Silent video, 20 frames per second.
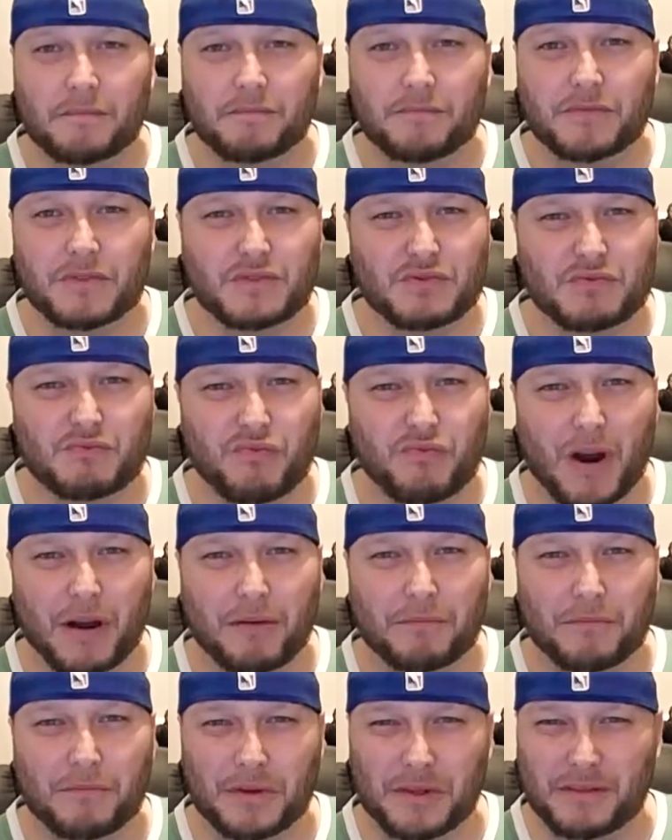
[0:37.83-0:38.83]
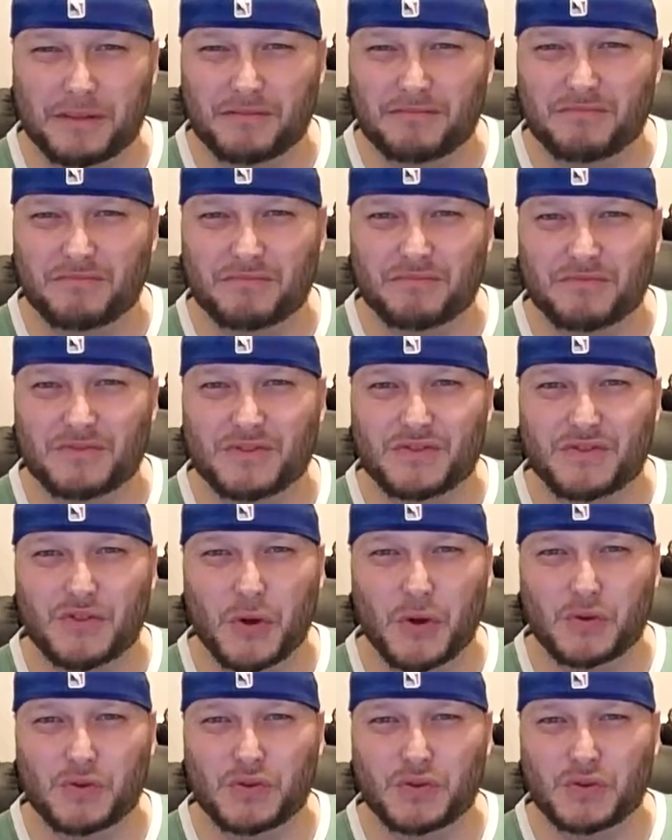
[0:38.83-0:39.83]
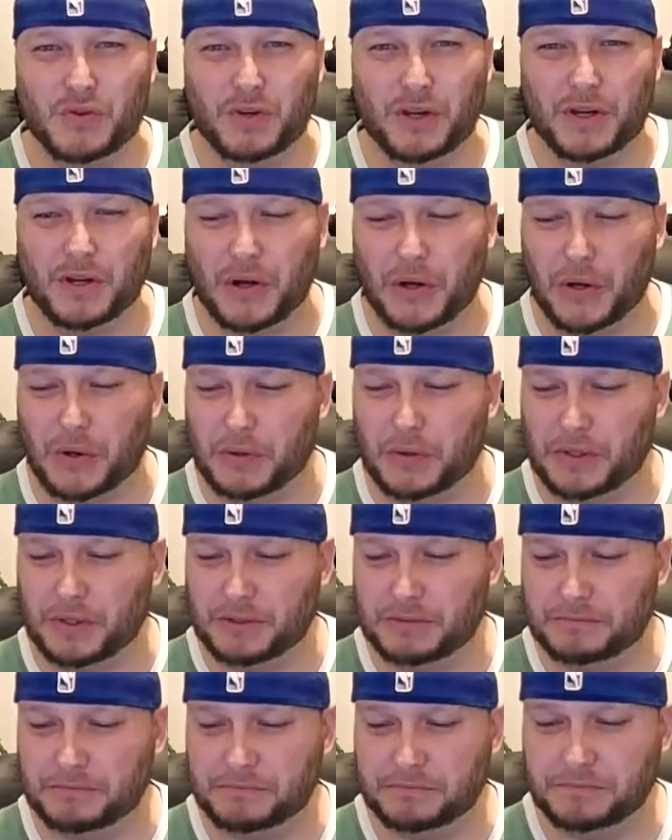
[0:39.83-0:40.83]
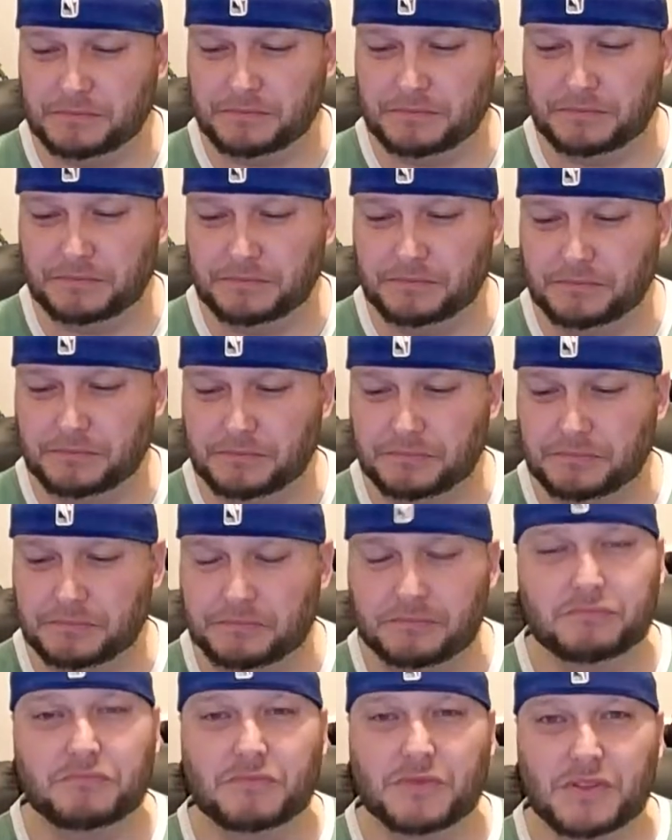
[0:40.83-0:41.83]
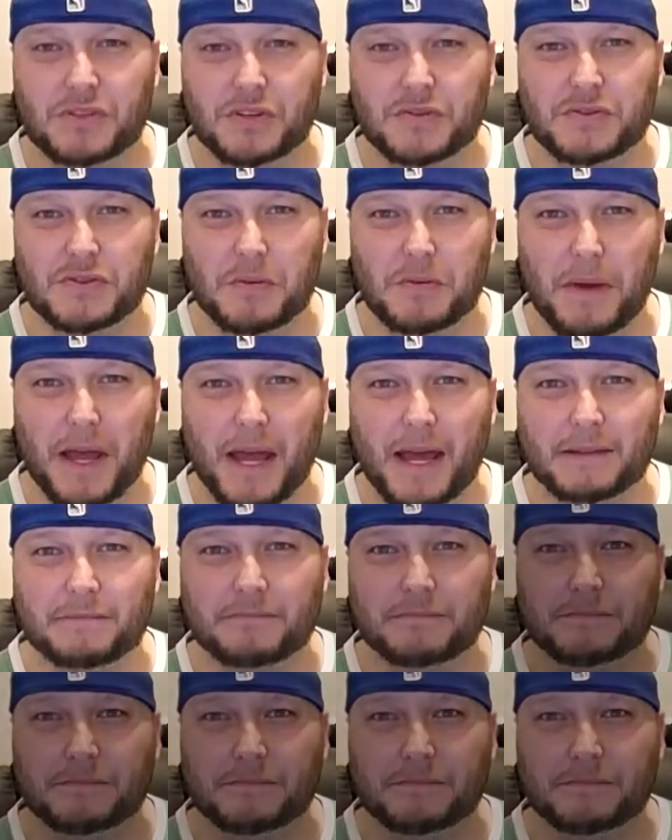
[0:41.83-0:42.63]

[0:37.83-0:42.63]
It's rum with no sugar Coke. It's not too bad.